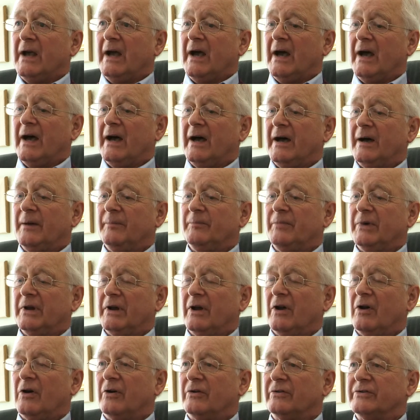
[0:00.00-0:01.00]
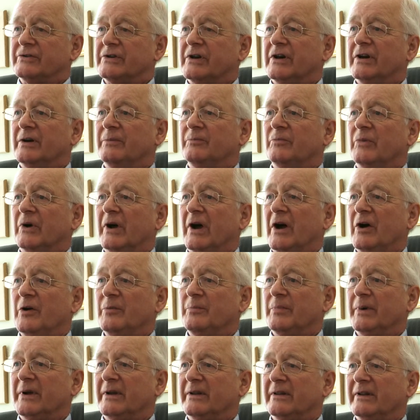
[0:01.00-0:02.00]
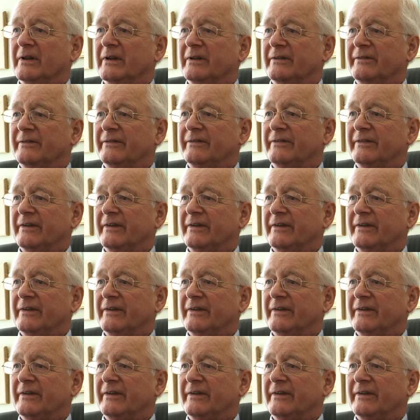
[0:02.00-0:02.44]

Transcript: But long term, we're hoping that